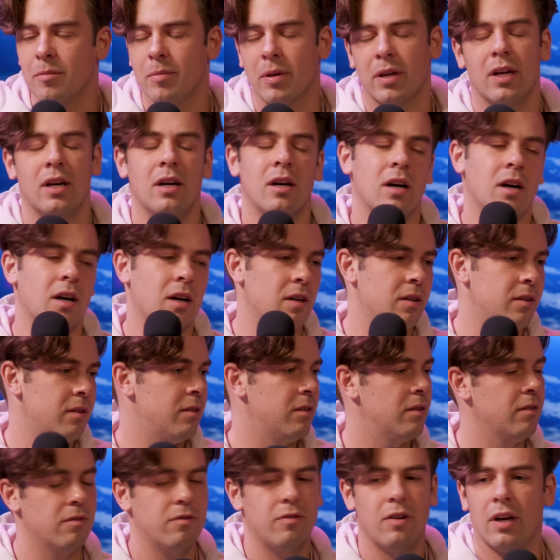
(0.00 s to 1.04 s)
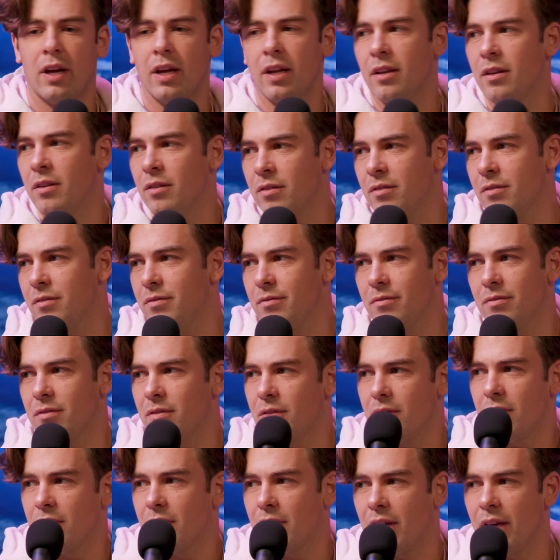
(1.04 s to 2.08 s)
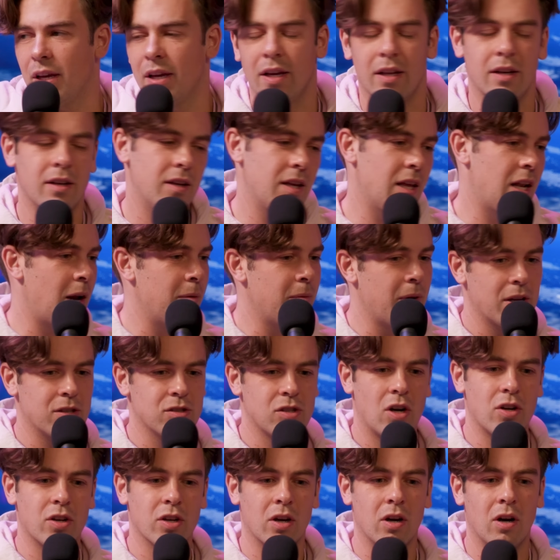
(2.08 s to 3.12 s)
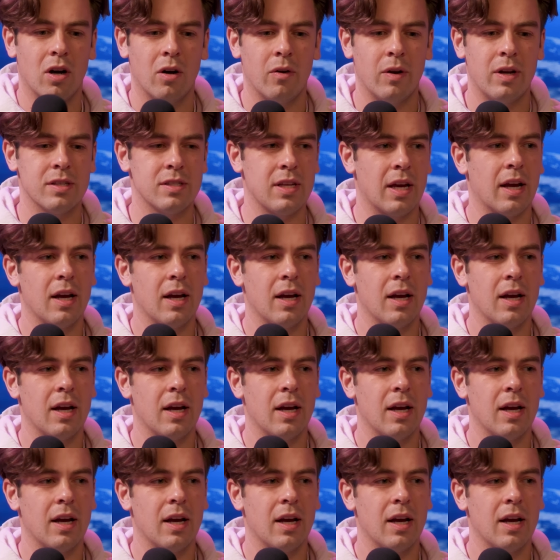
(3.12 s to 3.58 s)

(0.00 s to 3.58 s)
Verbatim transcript: I'm like, ah, oh, fucking children kid. And I'm like, start to go, and he's